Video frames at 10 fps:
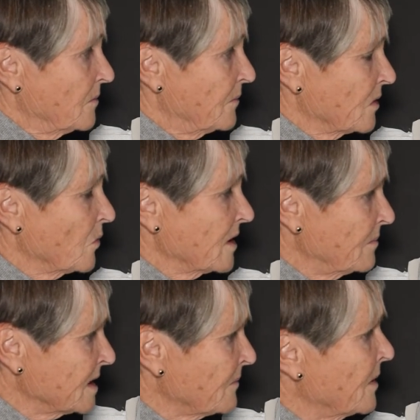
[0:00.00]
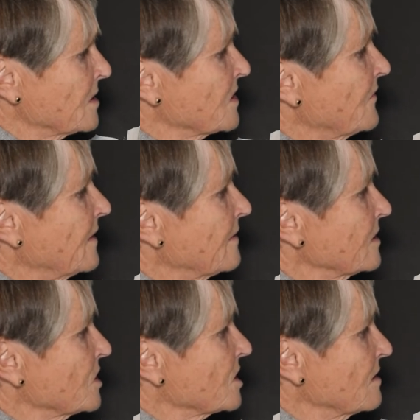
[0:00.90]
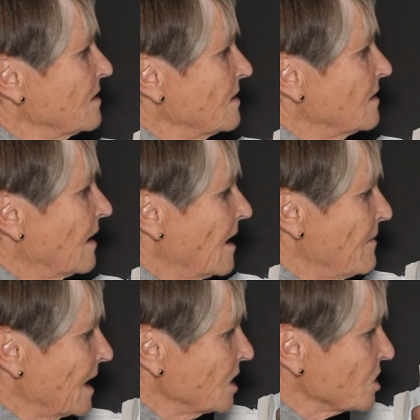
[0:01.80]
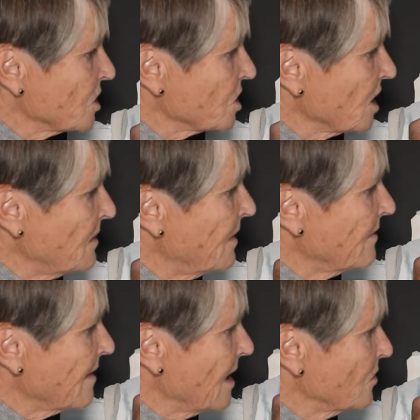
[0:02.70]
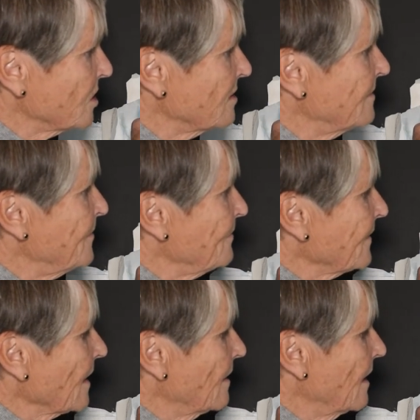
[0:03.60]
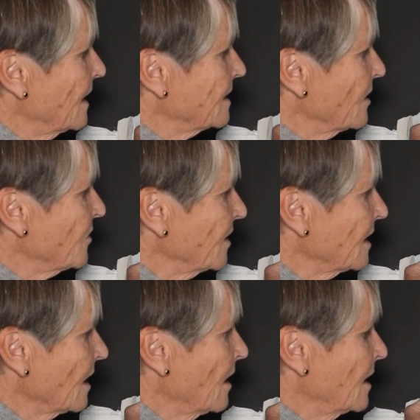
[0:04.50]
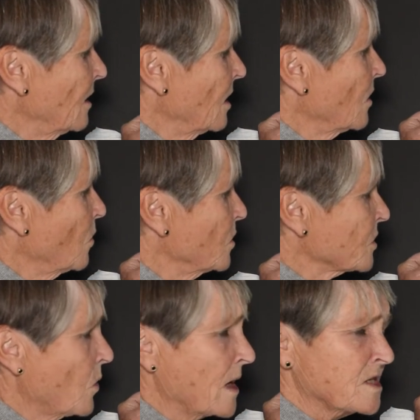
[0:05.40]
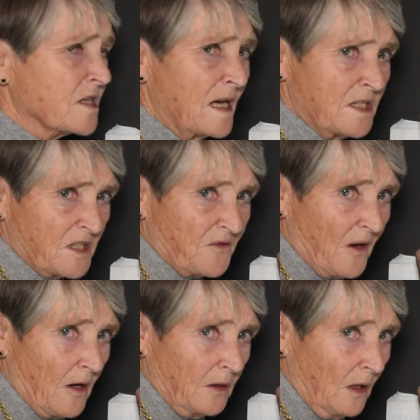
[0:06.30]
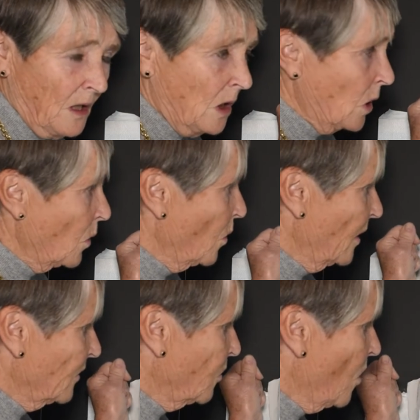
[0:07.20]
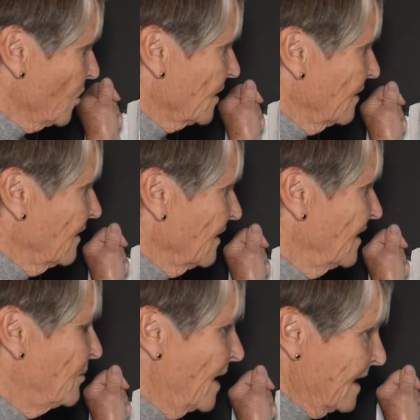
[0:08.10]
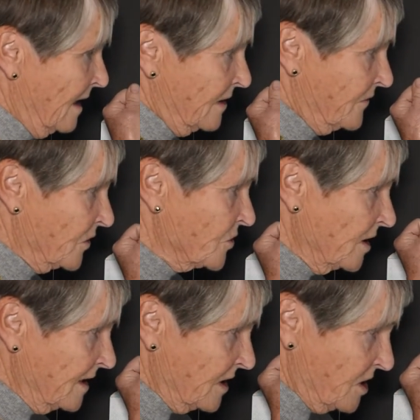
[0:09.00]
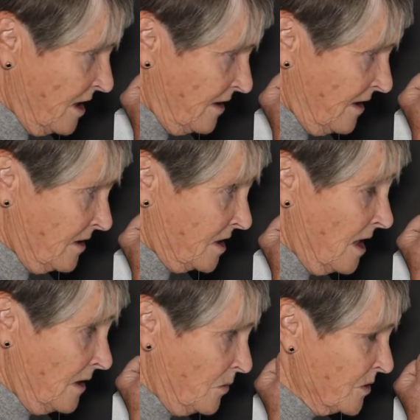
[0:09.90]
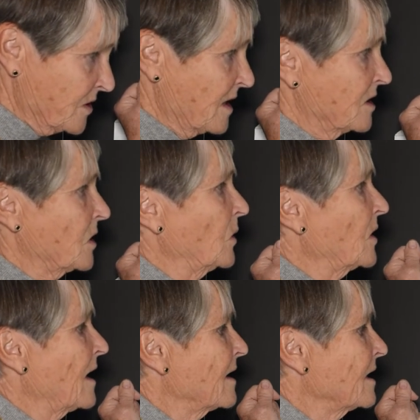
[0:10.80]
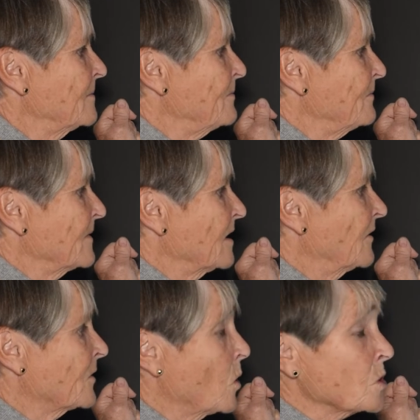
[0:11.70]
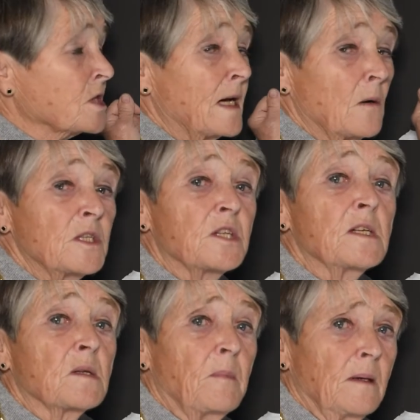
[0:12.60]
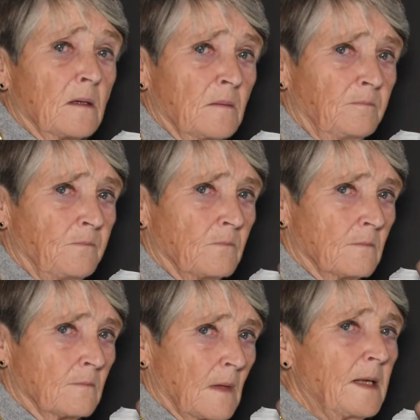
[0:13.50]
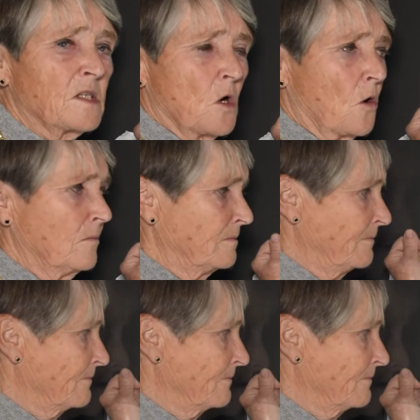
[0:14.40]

But with a bit of perseverance, I managed to shape it round, and I think I was quite satisfied with what the back end of the Trillion Tonne was going to look like. Of course, now it's disappeared. It's gone.